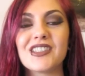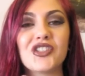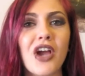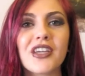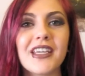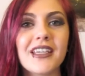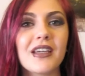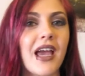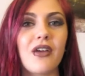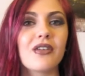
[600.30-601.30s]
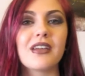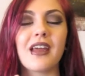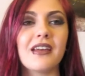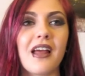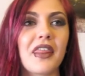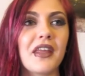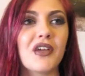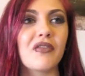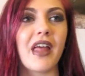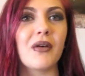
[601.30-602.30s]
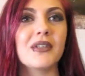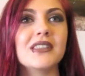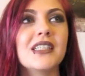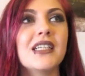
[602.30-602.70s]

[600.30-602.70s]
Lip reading: Chucky. How did I not think of that one?